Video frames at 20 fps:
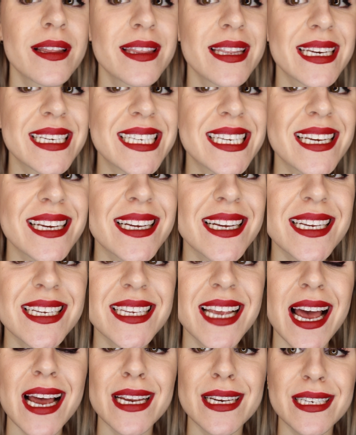This
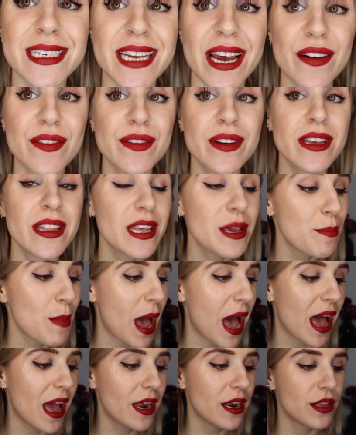is definitely
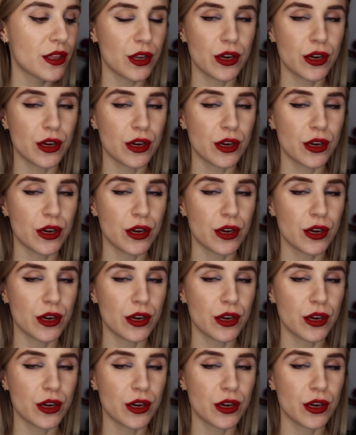matte.